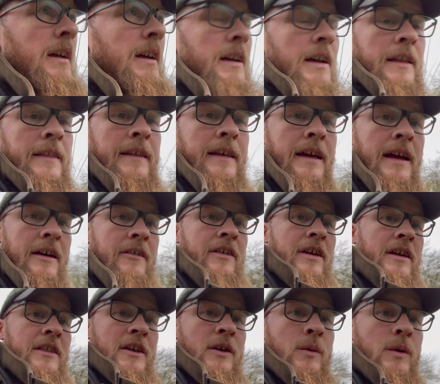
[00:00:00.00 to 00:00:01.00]
and the
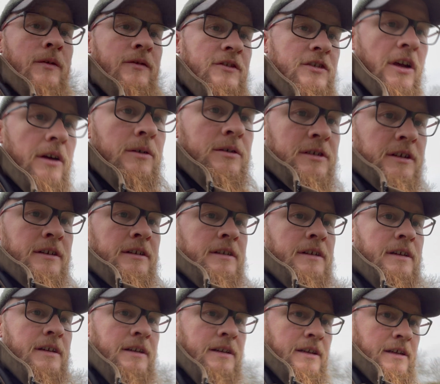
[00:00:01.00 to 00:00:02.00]
area that we've chosen
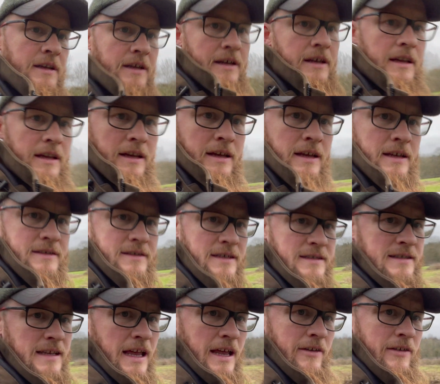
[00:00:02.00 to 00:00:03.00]
is
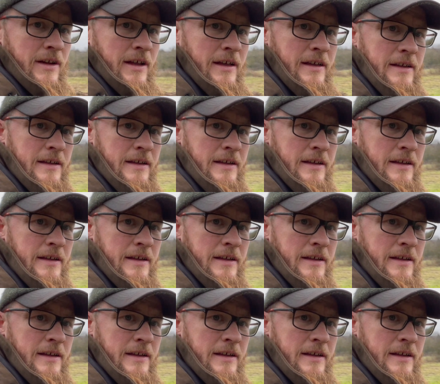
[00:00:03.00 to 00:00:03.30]
this area